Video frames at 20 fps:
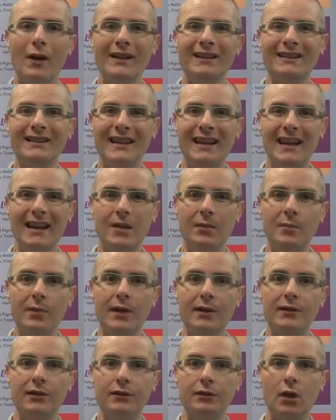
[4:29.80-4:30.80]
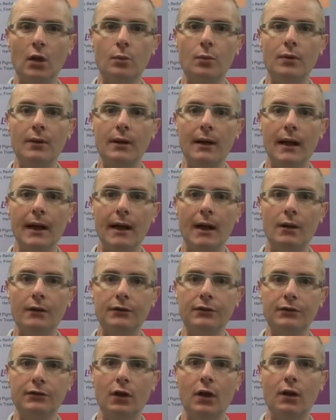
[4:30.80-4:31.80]
once the handpiece is open
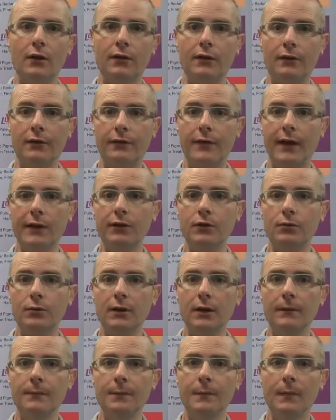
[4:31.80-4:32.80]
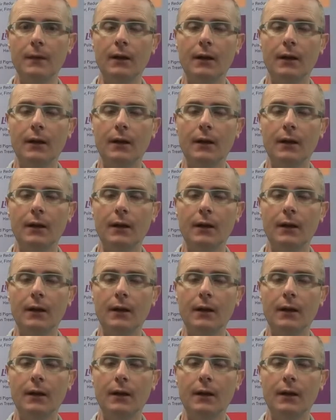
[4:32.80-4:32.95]
outside of the factory,